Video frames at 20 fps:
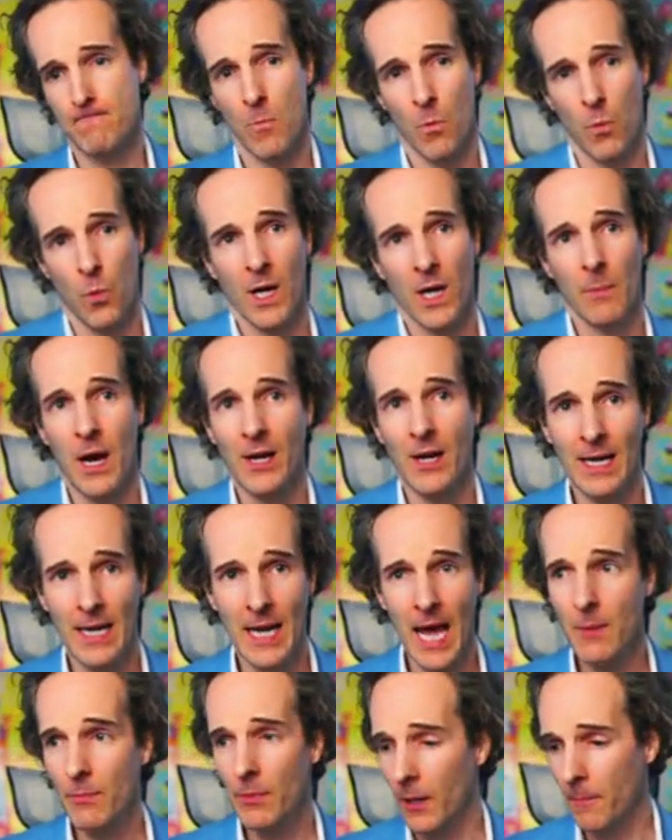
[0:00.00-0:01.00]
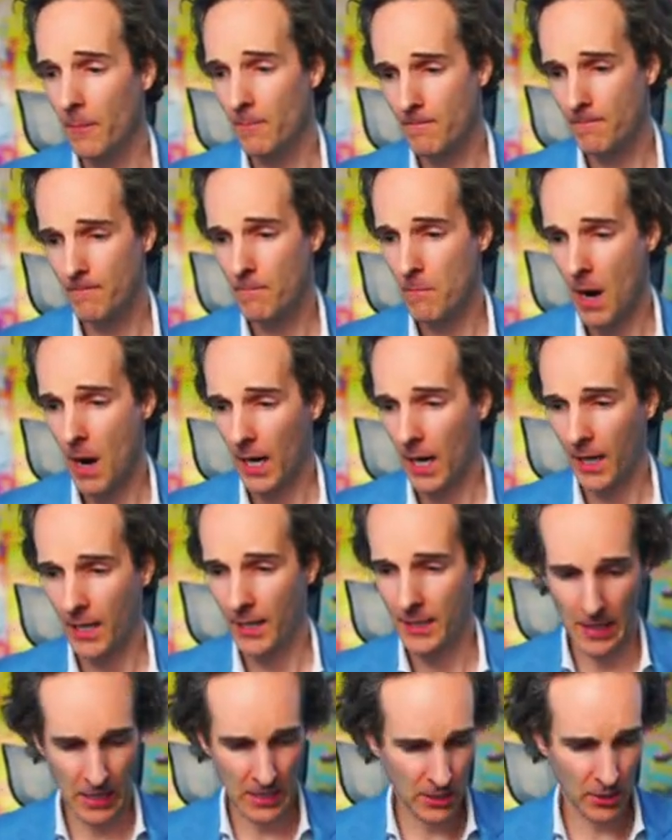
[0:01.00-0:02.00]
what about labor
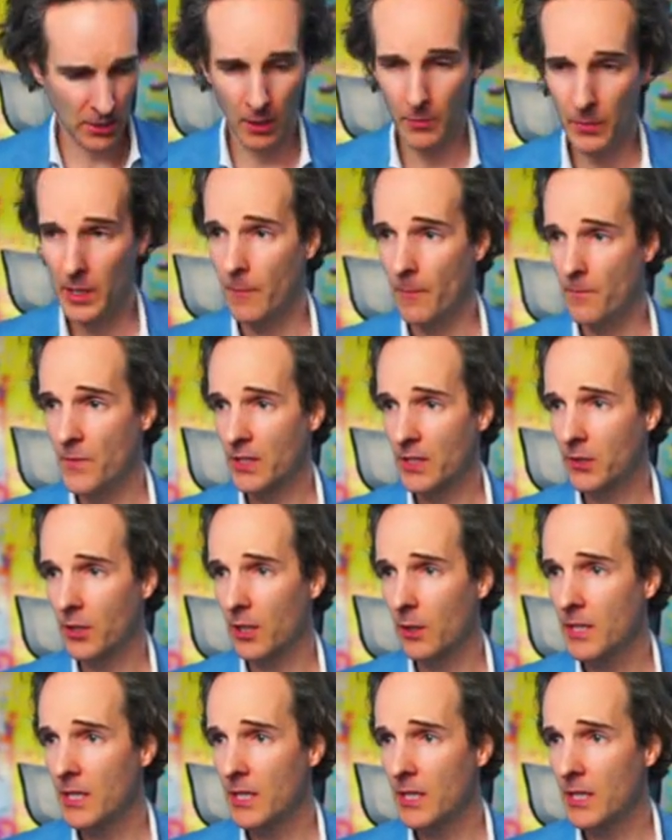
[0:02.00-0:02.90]
market? That's going to be, that's going to be